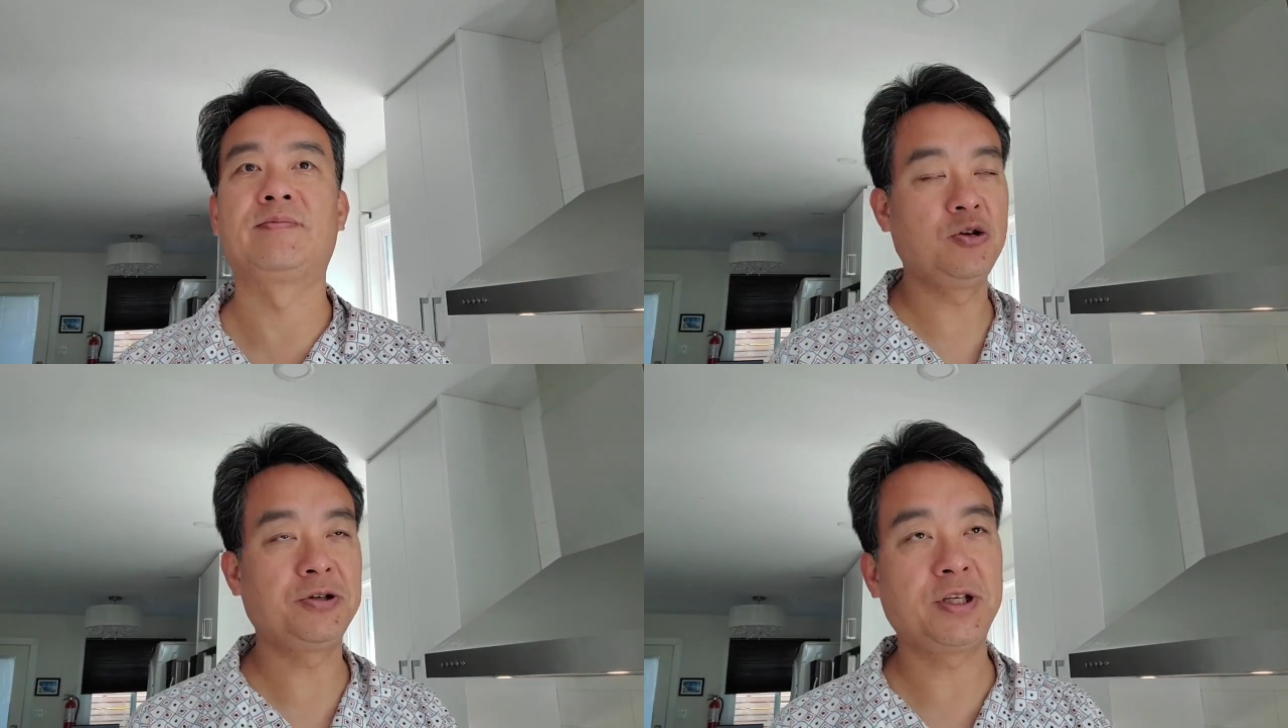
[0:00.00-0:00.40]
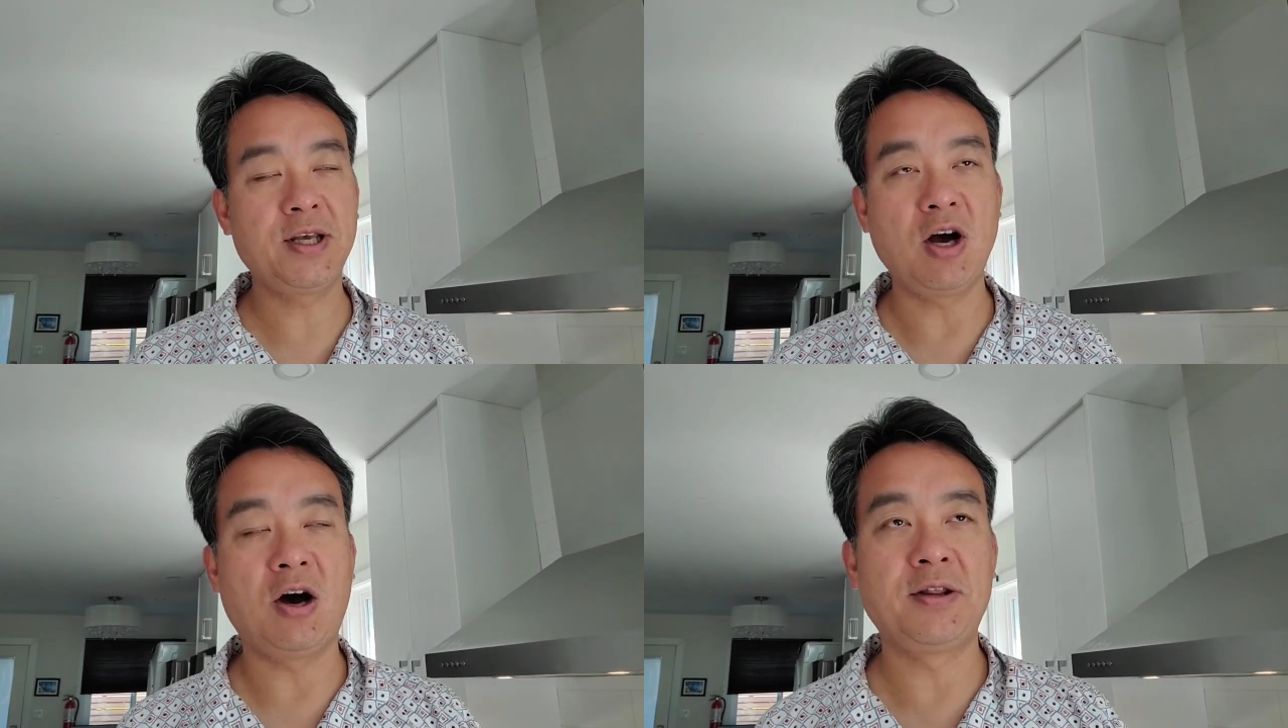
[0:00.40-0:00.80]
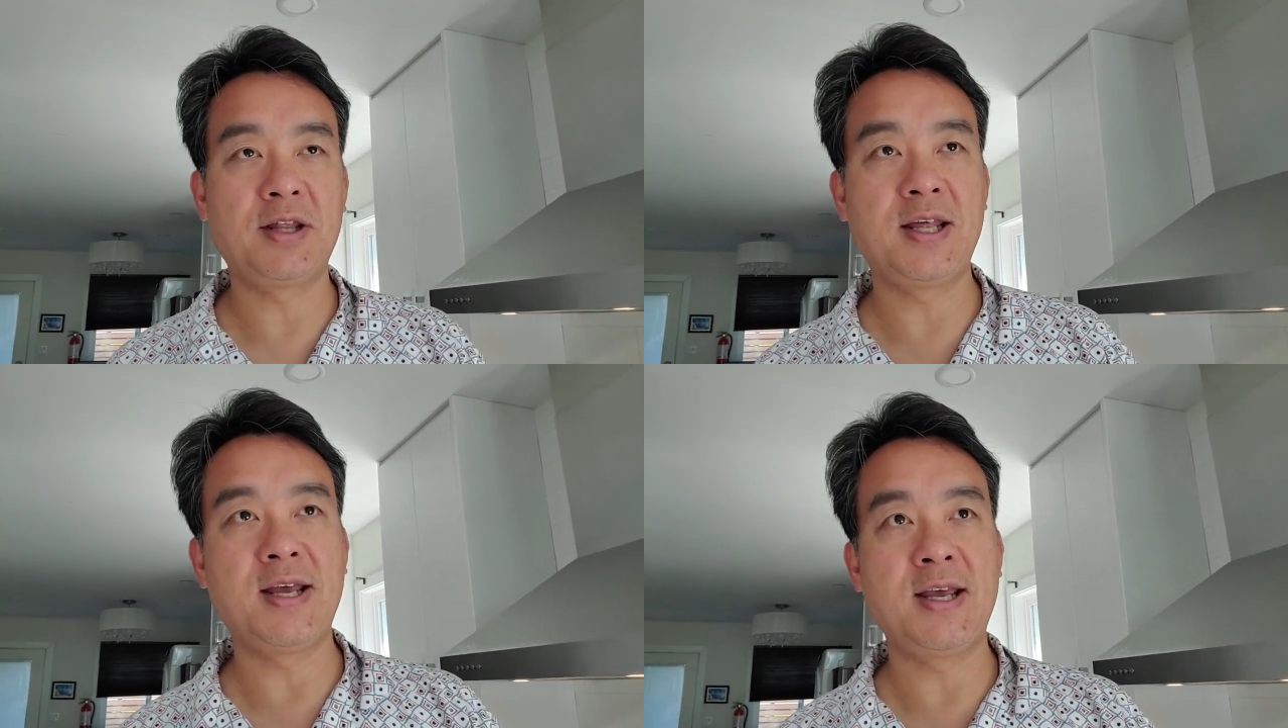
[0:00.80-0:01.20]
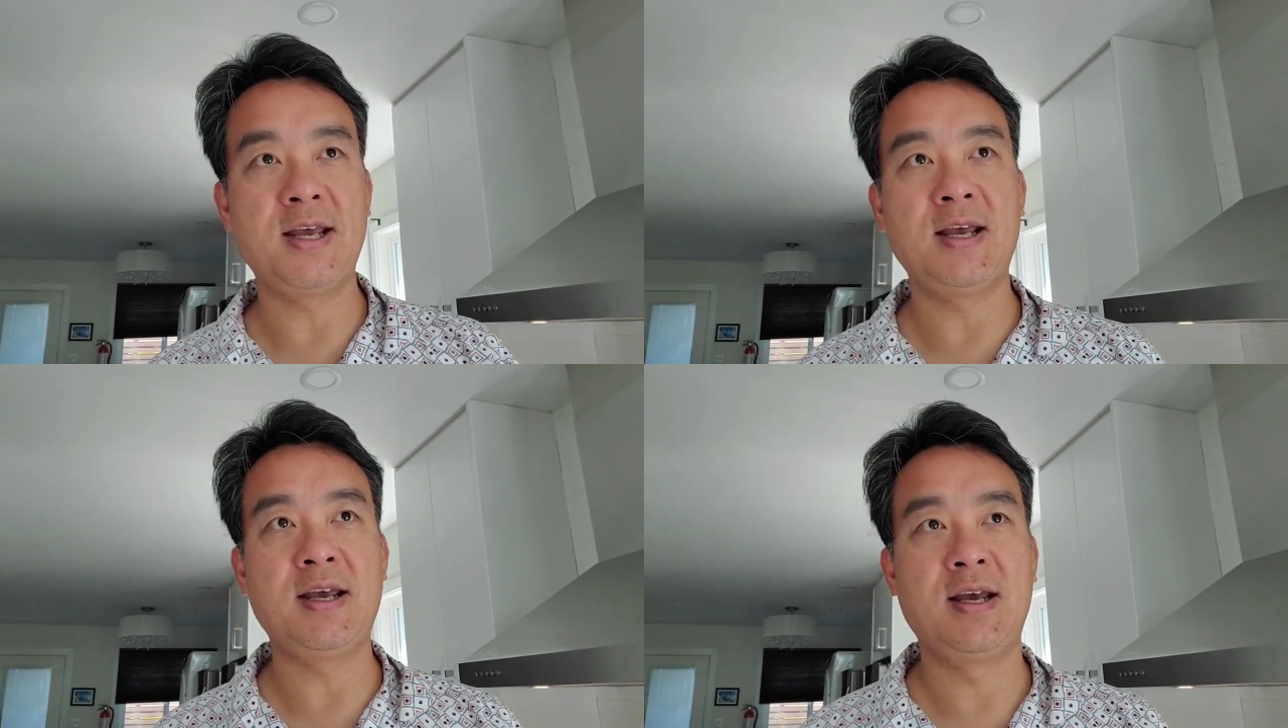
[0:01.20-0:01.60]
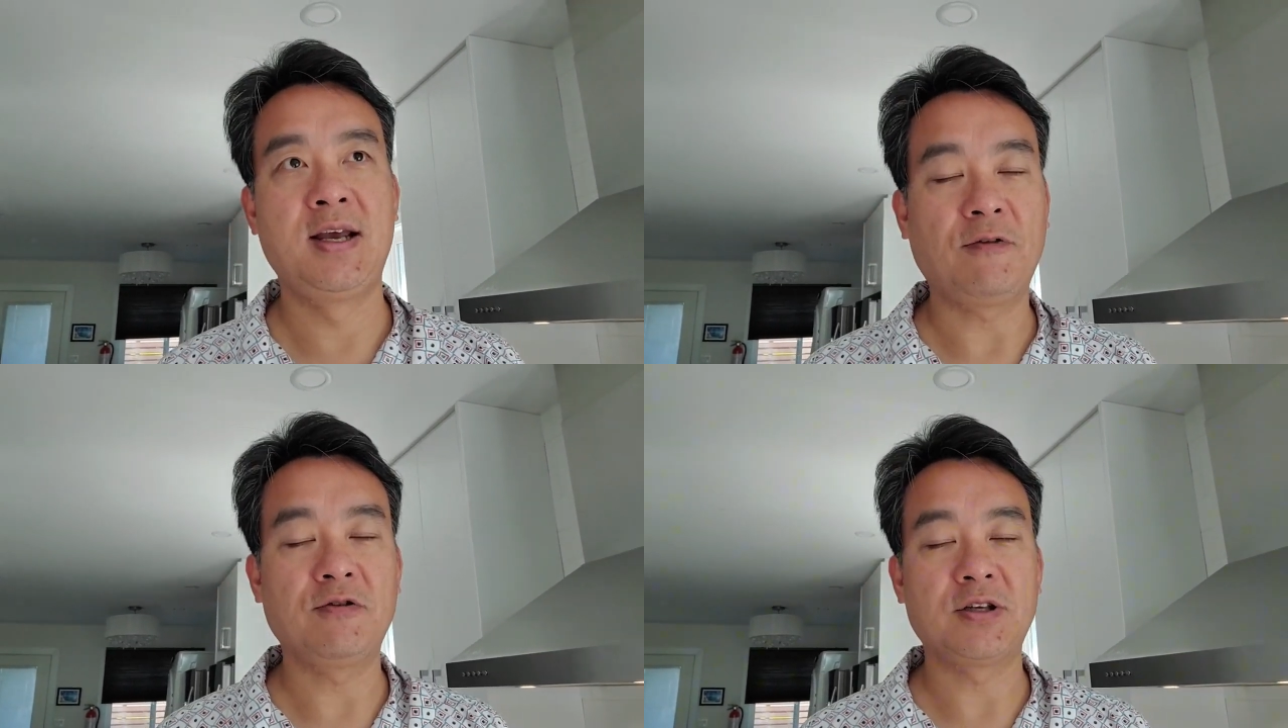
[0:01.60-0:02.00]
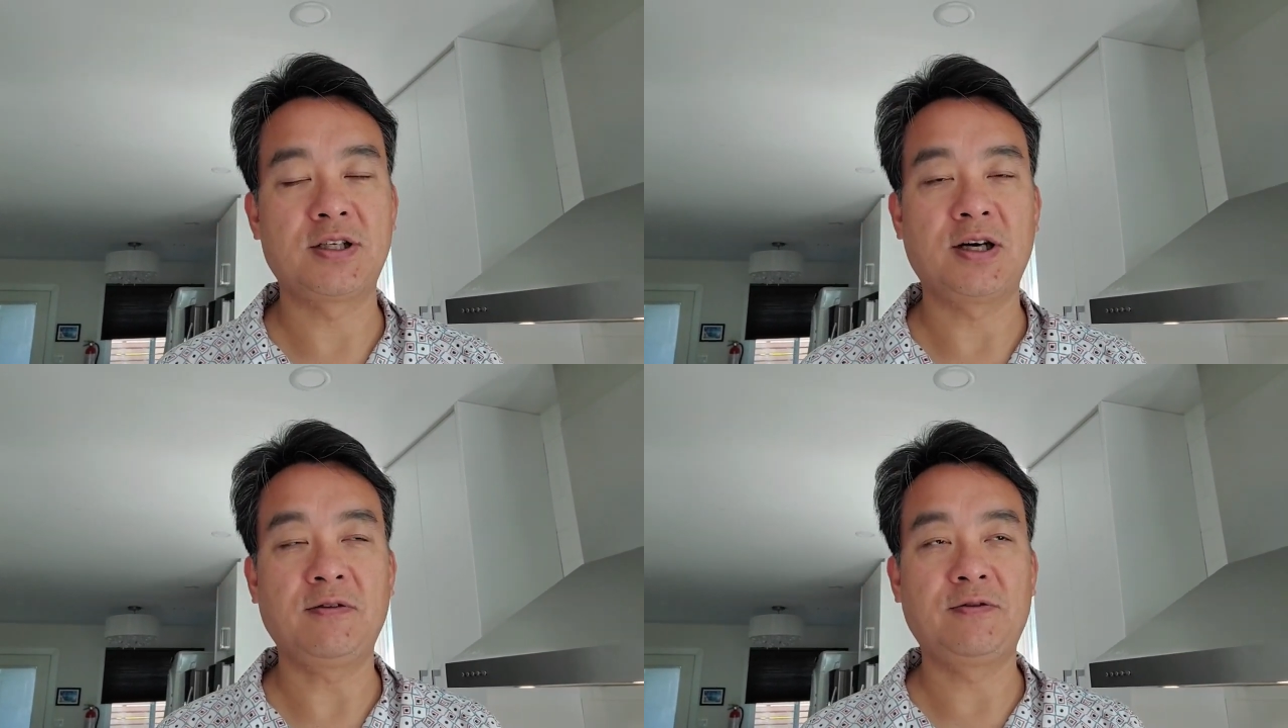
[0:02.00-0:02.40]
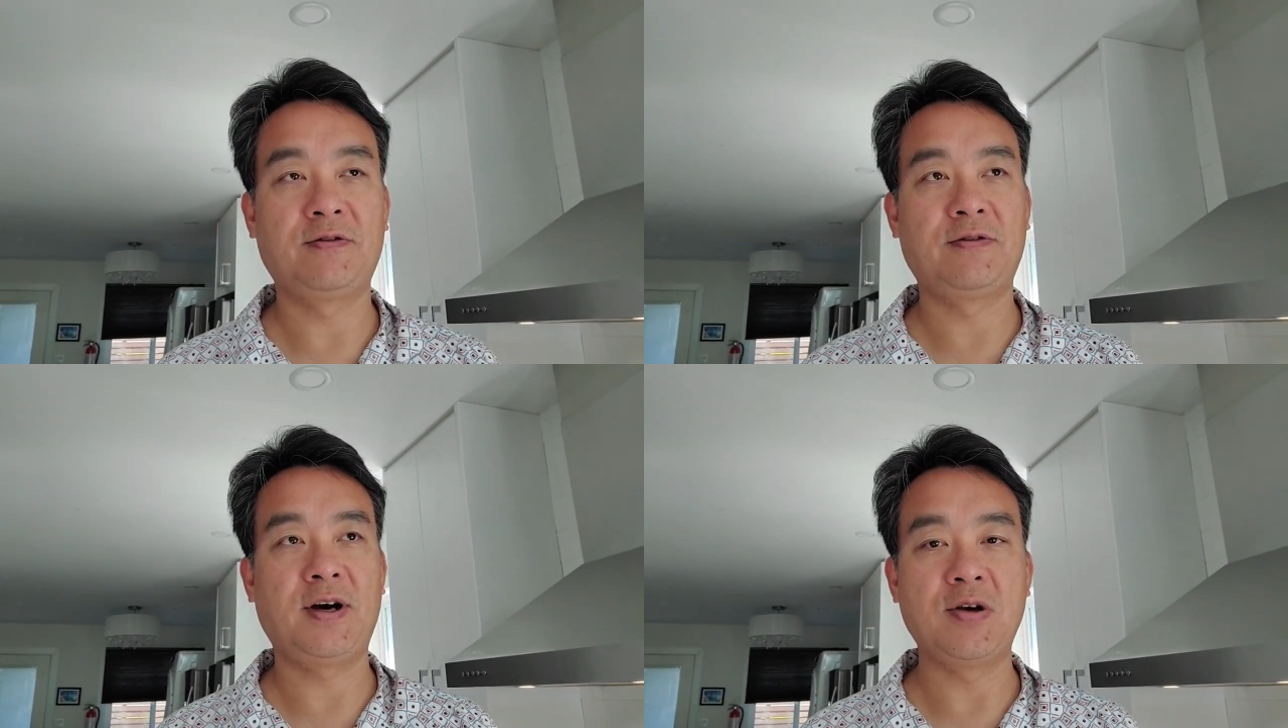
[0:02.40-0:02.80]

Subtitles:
Usually on the offer itself,